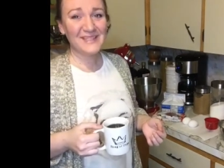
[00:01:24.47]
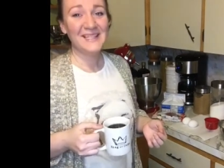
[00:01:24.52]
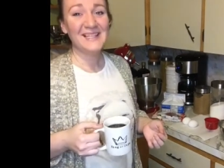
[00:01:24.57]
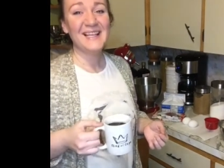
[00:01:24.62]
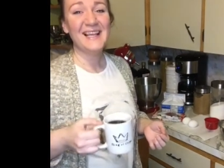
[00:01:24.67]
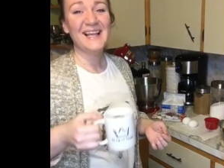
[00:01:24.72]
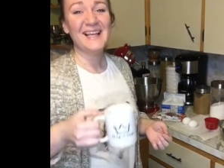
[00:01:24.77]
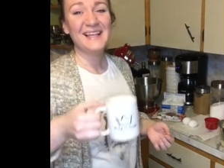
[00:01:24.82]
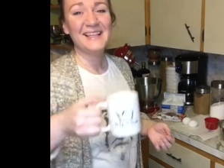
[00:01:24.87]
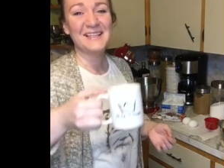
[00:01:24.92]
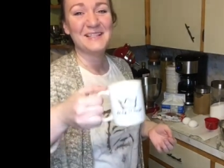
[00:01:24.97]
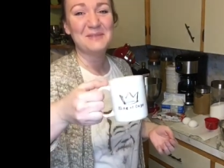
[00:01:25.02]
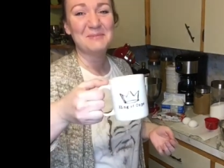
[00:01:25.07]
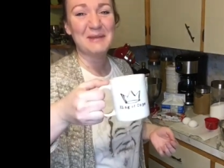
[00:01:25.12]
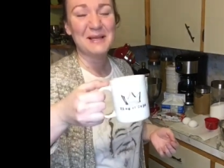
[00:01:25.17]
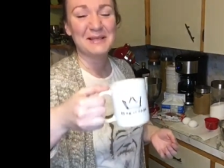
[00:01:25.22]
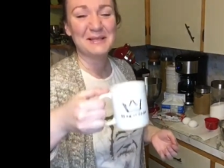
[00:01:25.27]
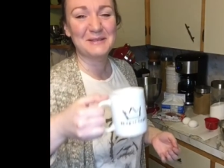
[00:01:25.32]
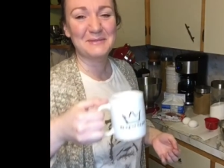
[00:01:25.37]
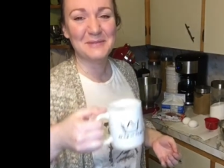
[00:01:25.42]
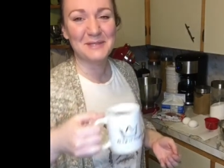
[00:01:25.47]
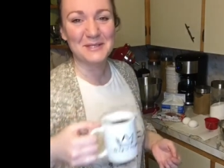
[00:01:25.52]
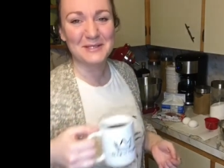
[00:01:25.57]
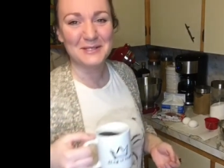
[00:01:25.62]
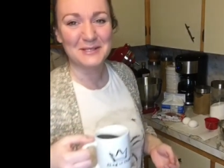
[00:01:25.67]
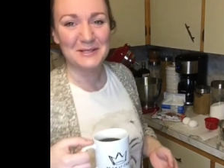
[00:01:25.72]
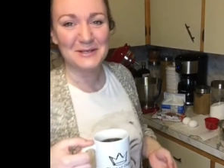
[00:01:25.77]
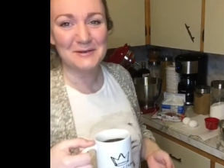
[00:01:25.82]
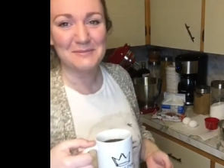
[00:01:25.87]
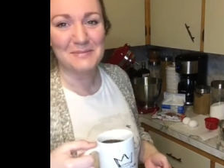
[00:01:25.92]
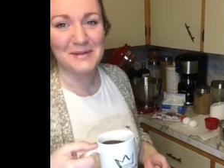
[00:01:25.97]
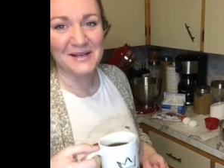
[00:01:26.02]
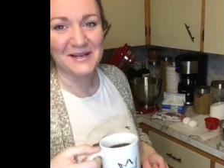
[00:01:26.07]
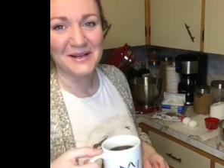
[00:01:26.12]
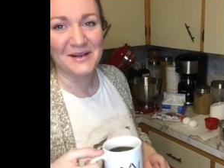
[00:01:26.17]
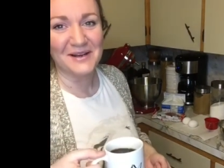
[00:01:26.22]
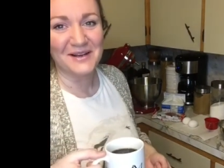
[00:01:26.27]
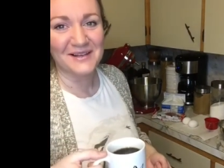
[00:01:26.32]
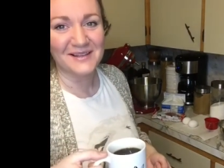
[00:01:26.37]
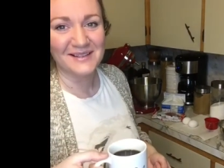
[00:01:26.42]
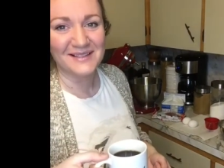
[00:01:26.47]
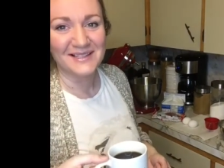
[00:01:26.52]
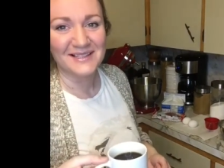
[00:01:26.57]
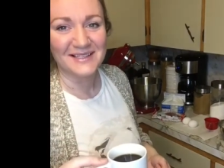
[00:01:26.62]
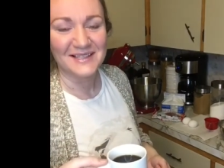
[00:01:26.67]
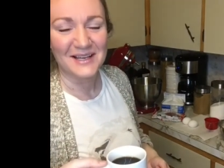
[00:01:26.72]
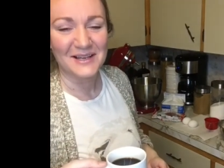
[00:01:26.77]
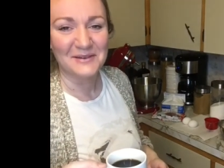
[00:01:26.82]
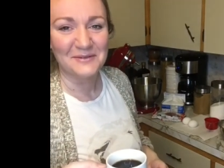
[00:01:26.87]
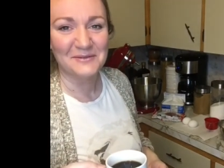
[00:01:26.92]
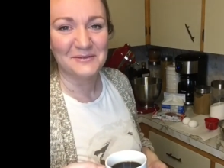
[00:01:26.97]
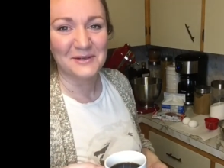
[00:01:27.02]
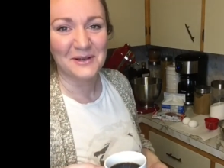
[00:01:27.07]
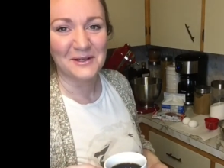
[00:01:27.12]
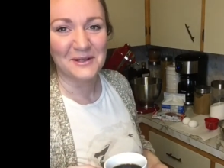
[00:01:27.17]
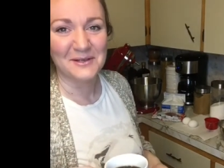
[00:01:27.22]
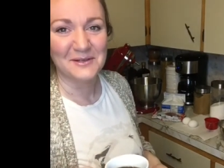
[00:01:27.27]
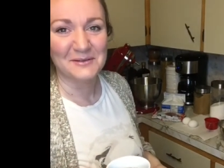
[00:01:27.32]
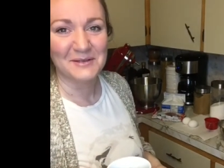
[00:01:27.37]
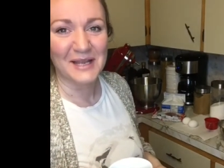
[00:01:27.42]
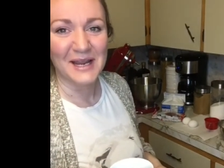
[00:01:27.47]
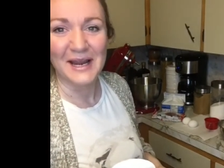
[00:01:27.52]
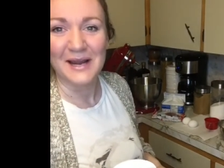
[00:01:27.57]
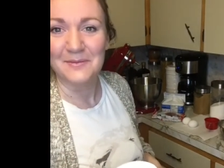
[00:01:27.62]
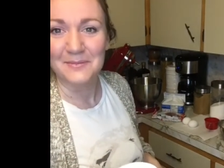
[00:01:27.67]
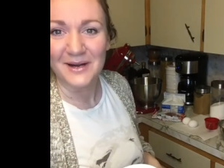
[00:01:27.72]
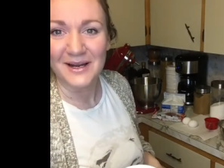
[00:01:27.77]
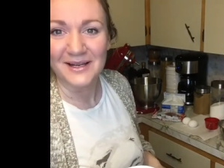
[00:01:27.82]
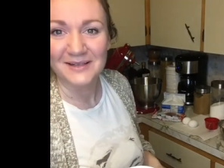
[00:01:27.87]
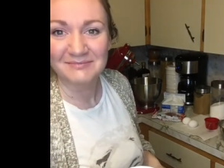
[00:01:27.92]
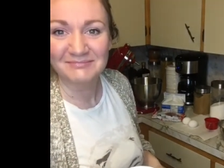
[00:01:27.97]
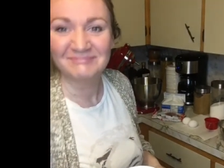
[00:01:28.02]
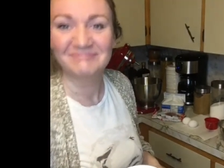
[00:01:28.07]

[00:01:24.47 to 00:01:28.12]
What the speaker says: Yay, it's back to me slurping hot stuff on camera.